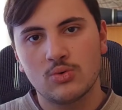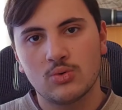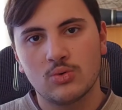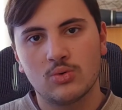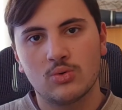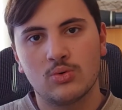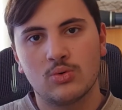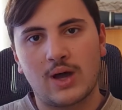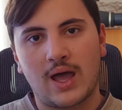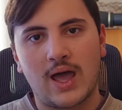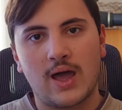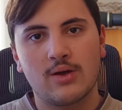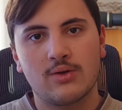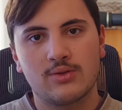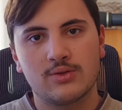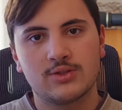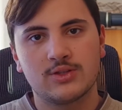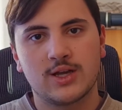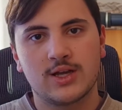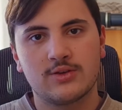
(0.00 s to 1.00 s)
or how
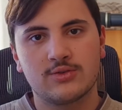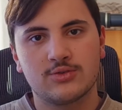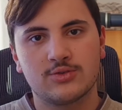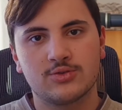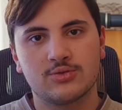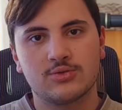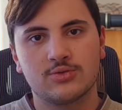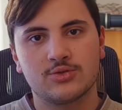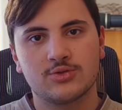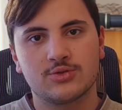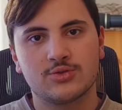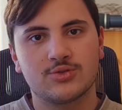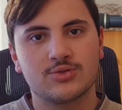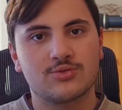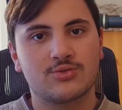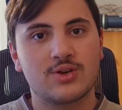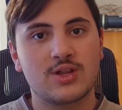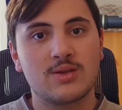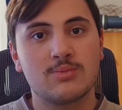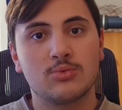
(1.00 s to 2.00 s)
the dinosaur should
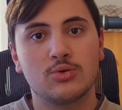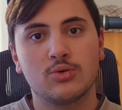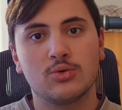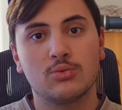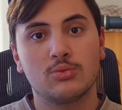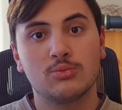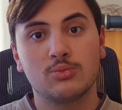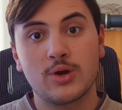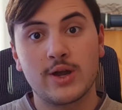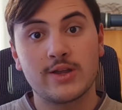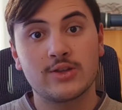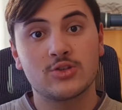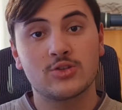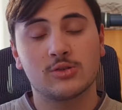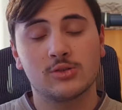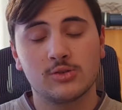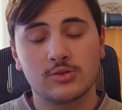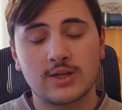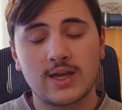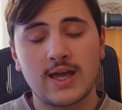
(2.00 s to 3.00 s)
scream or where it
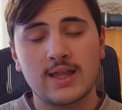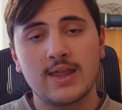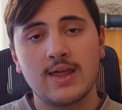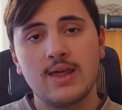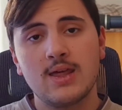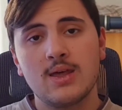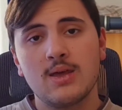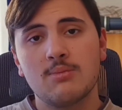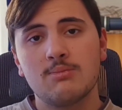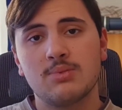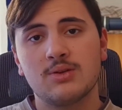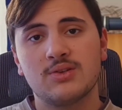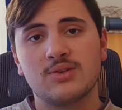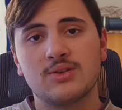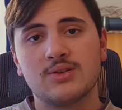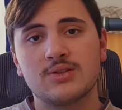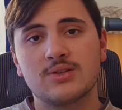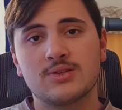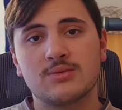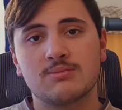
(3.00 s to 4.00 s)
should look at,
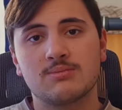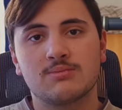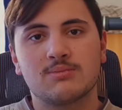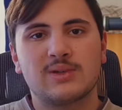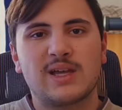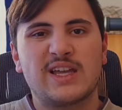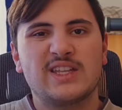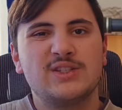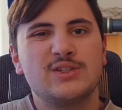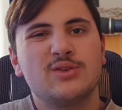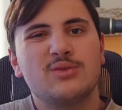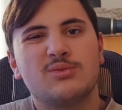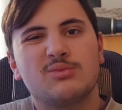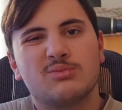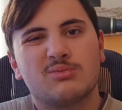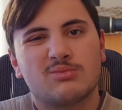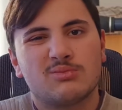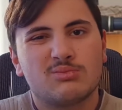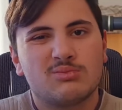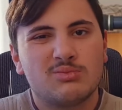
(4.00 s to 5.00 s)
because I don't
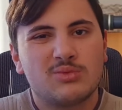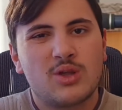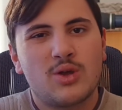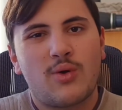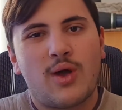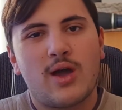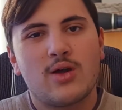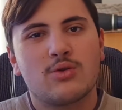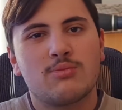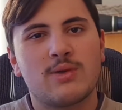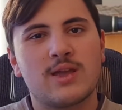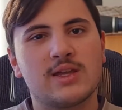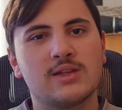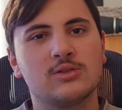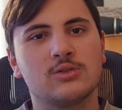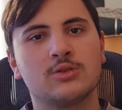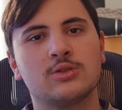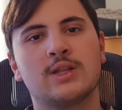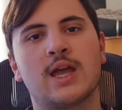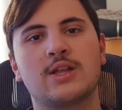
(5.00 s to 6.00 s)
know how to make it
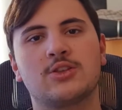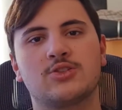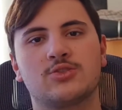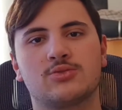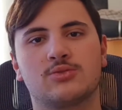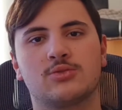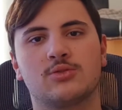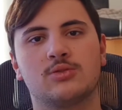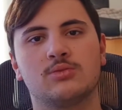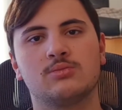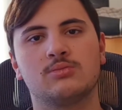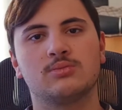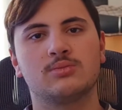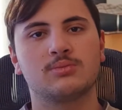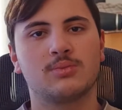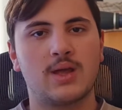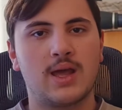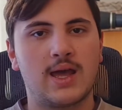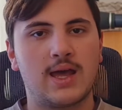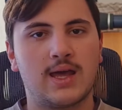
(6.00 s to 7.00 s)
look natural,
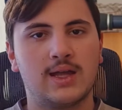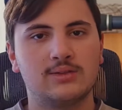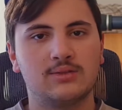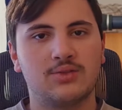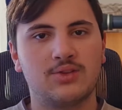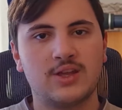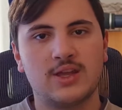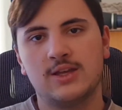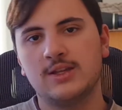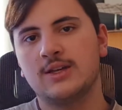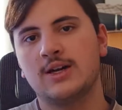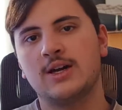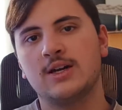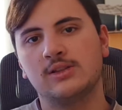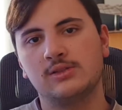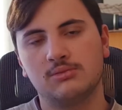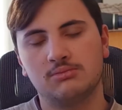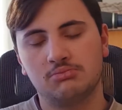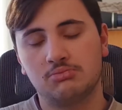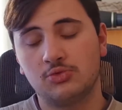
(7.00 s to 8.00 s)
and the AI
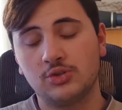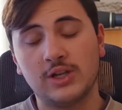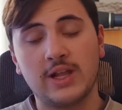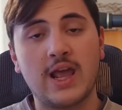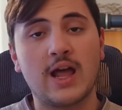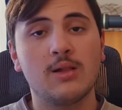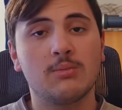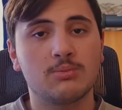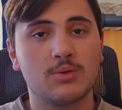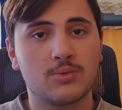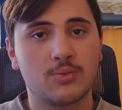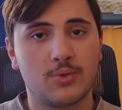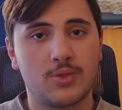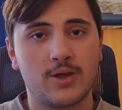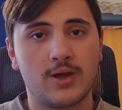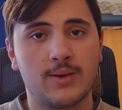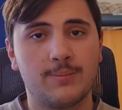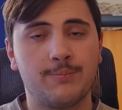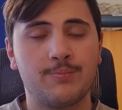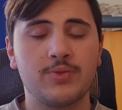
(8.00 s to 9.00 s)
really helped me with
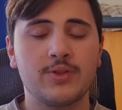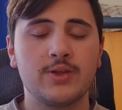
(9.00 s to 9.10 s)
that.